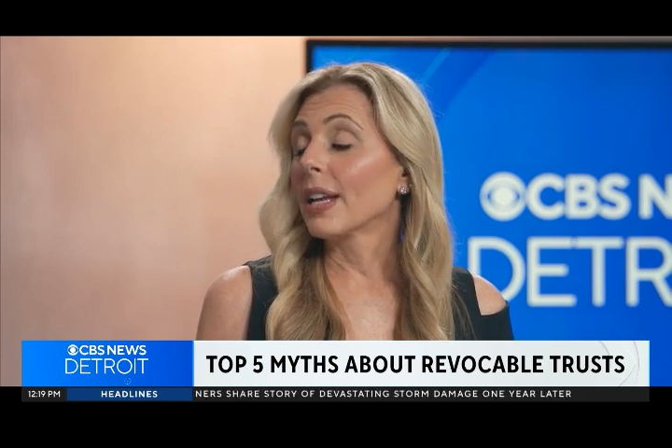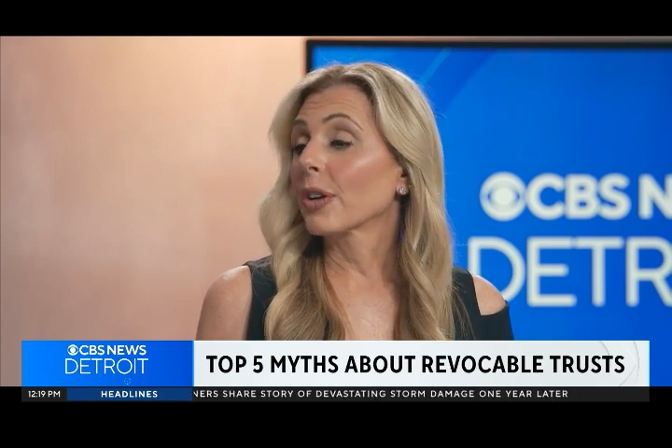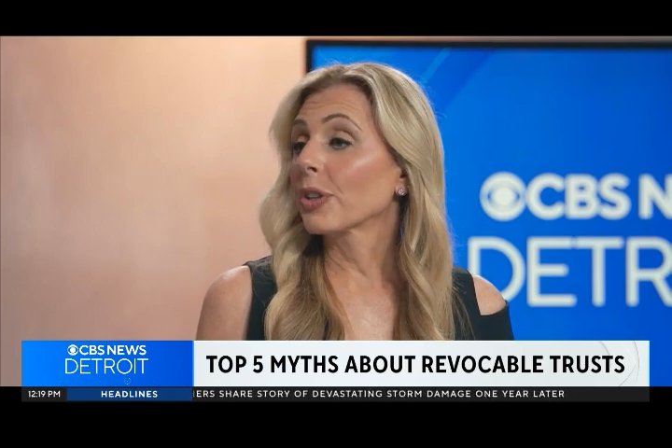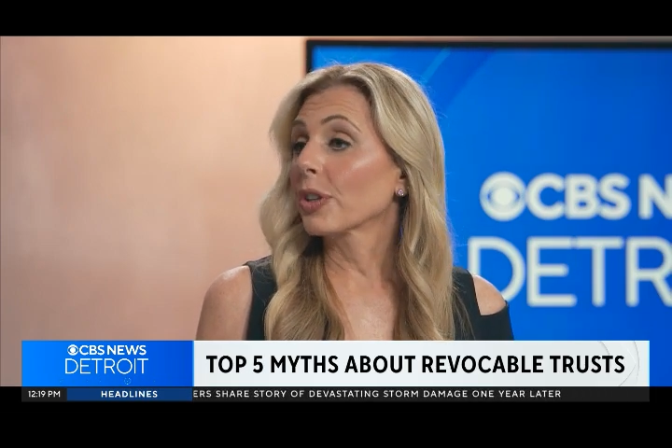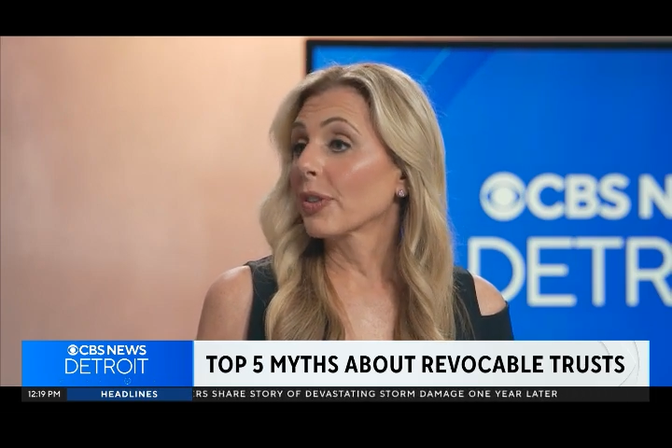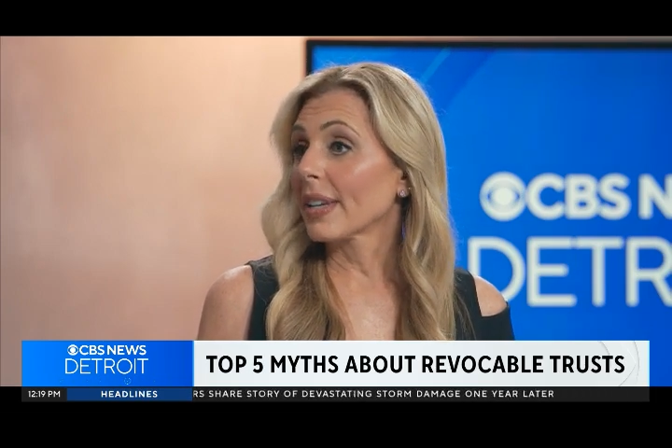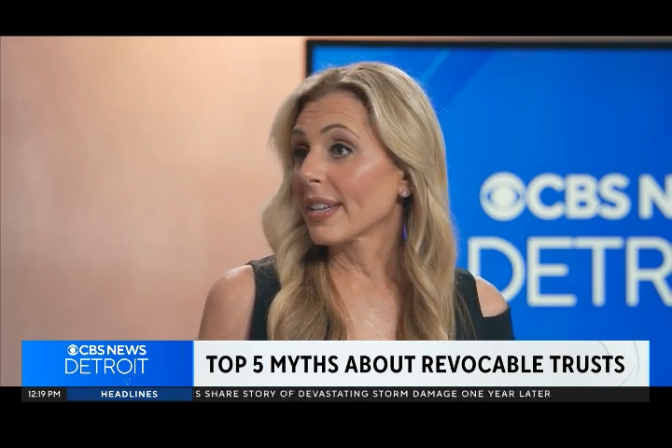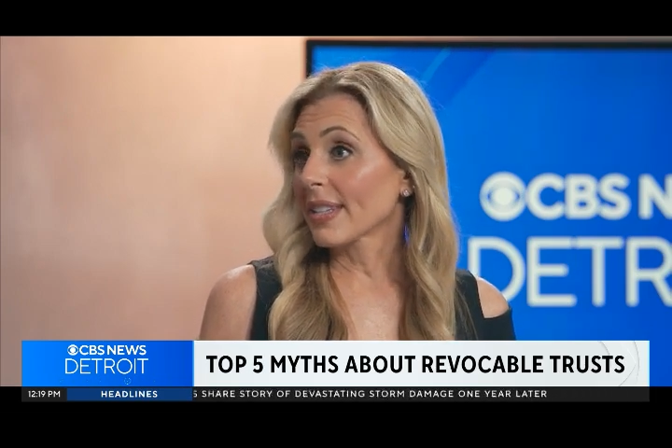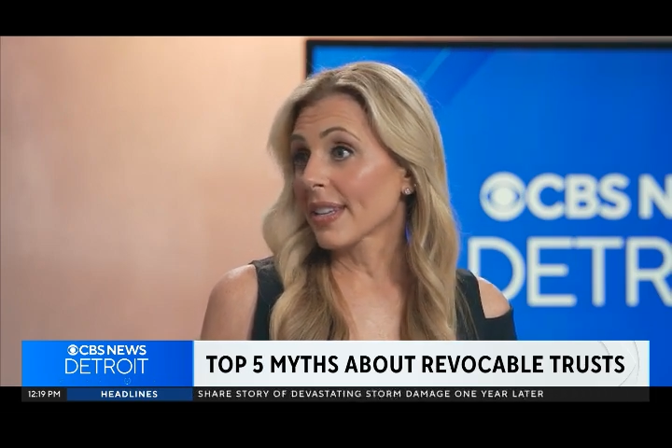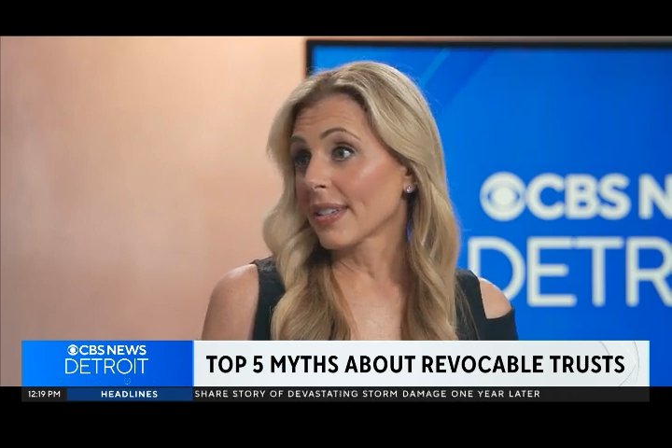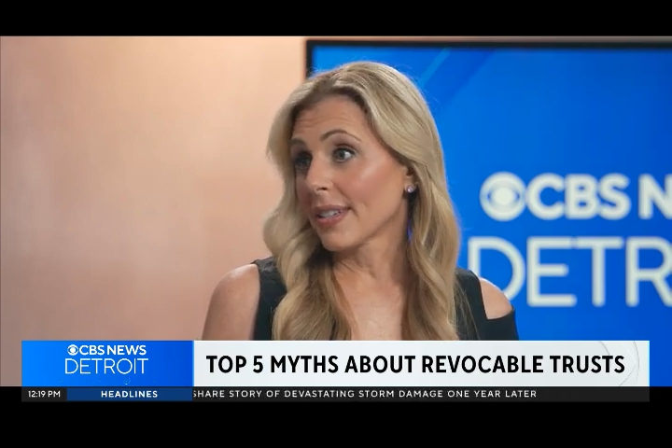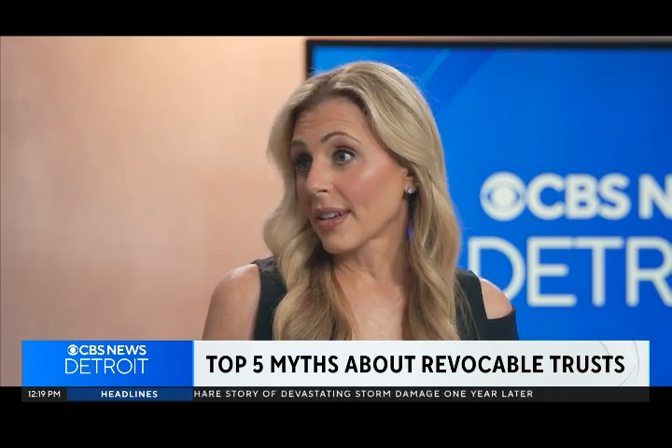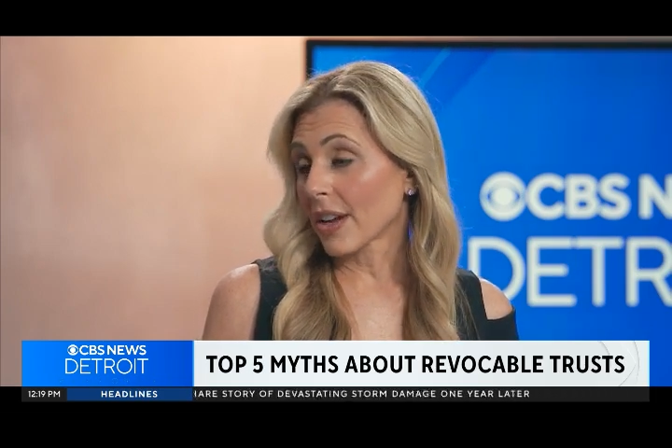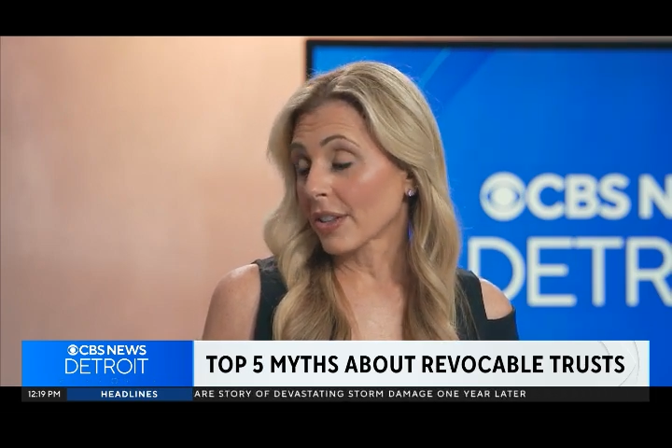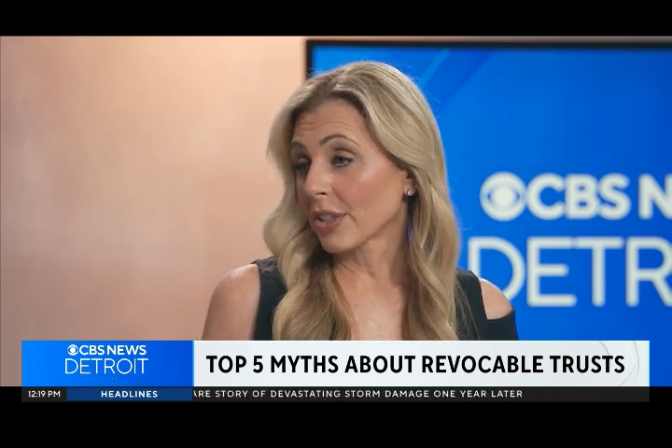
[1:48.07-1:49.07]
Now, there is
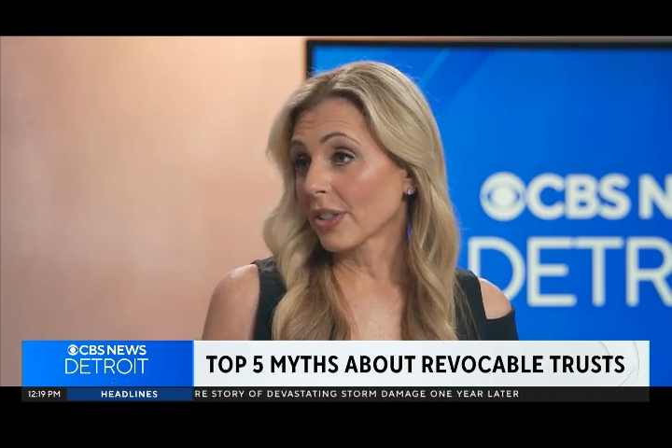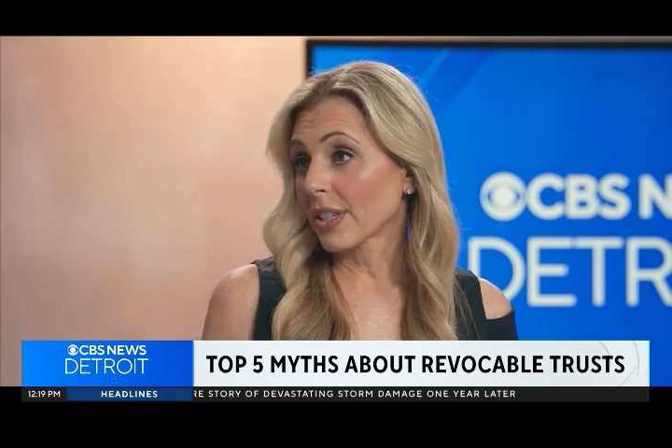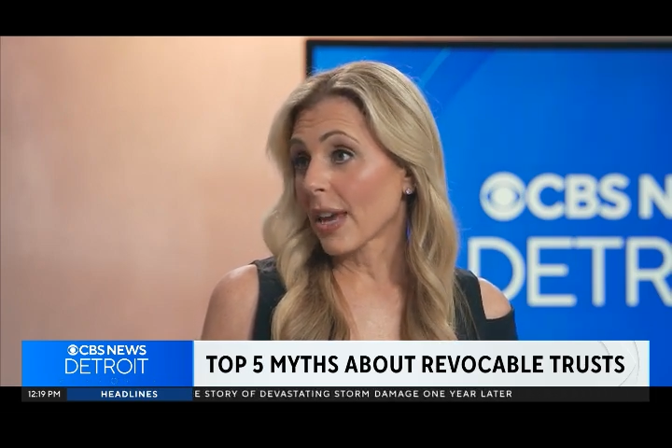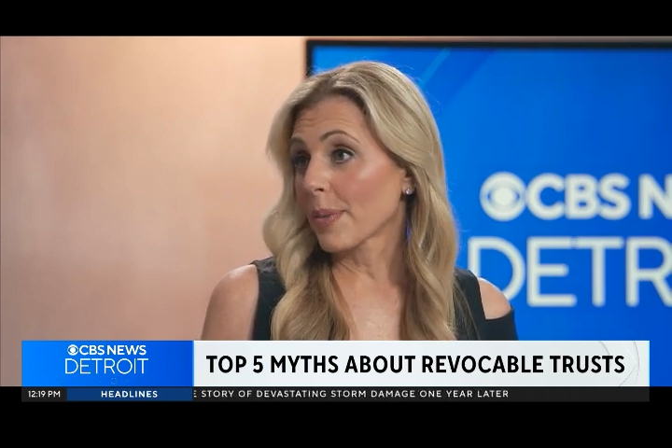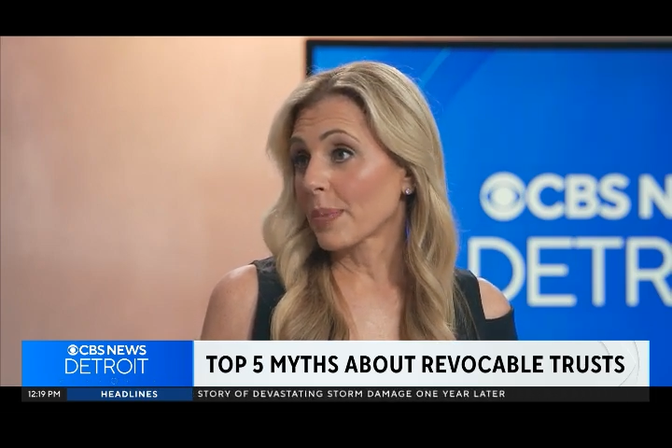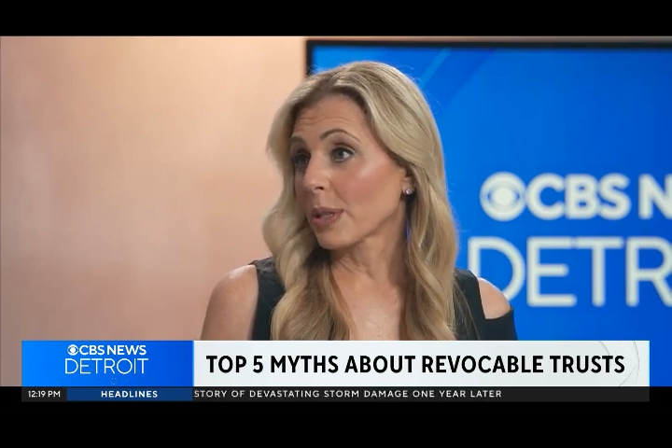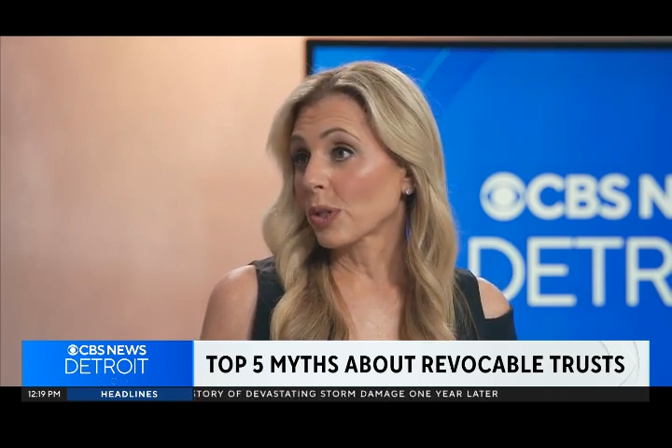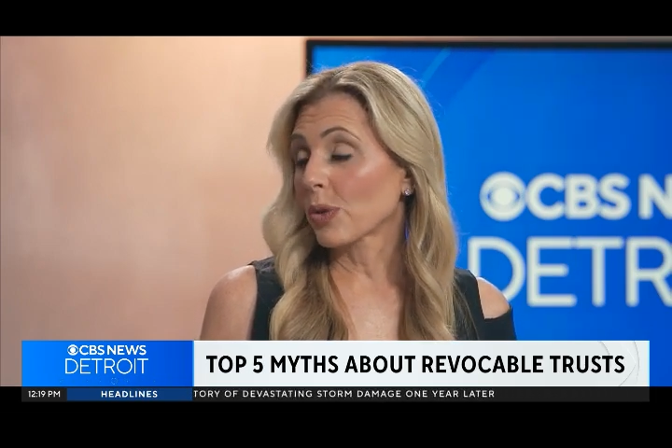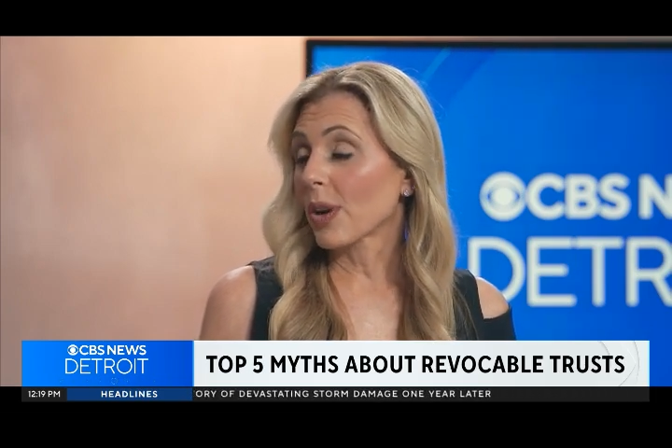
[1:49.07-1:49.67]
another type of